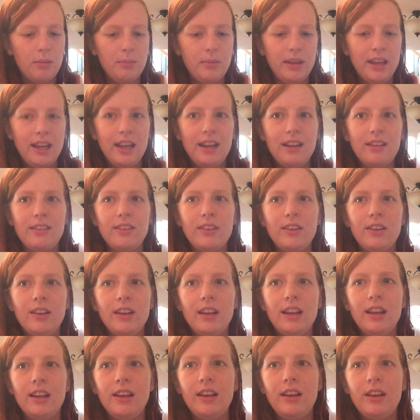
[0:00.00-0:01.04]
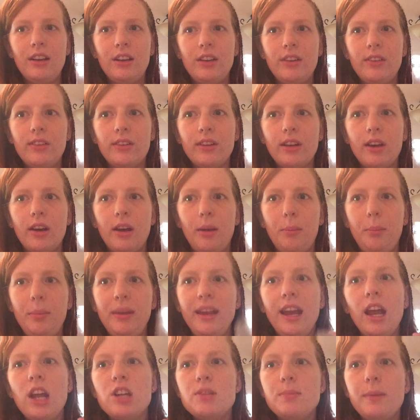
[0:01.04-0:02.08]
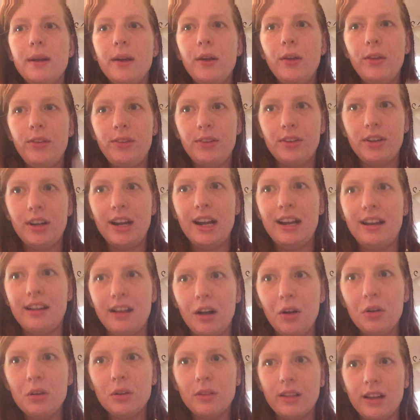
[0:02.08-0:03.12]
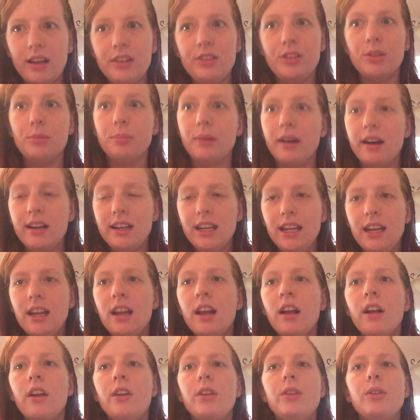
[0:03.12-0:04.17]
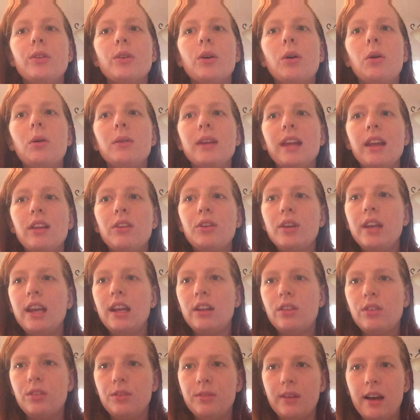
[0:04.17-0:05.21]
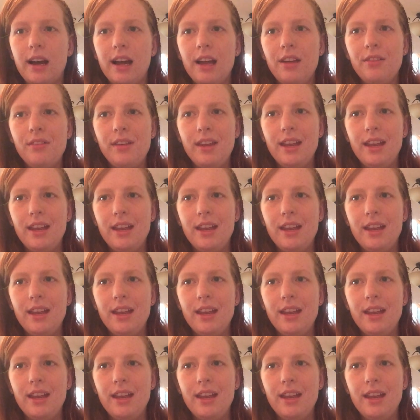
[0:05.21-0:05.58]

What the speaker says: It is a pH balancer and it alkalines your body. So cancer can't survive